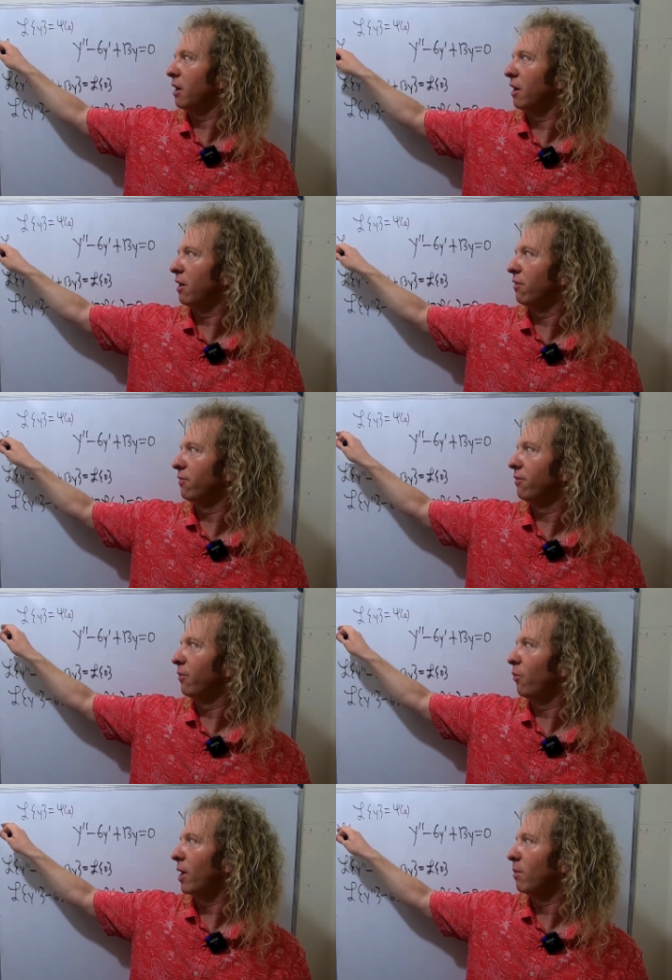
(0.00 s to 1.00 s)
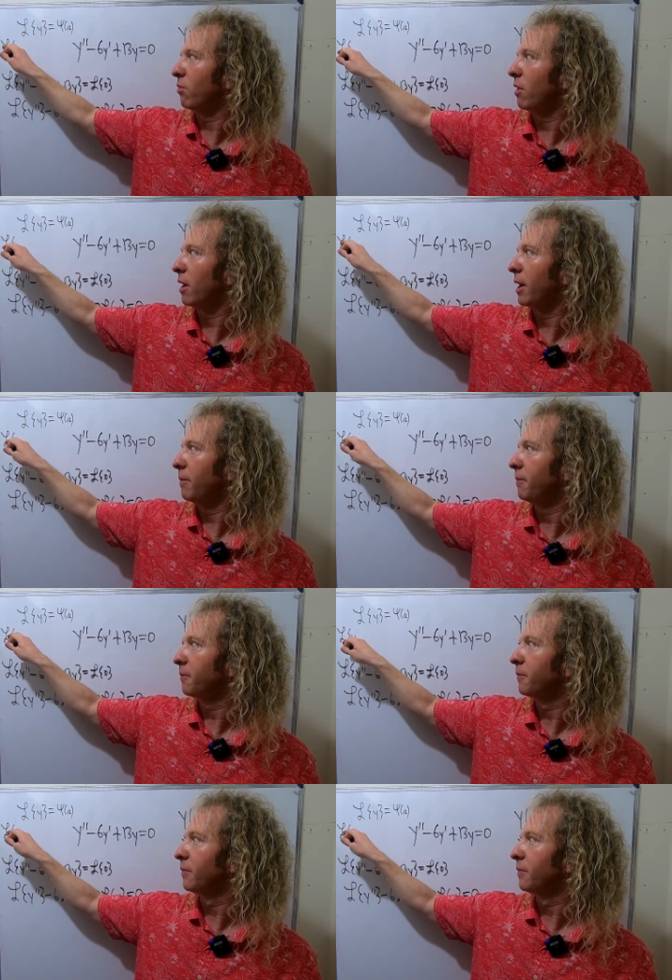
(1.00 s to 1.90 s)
of y prime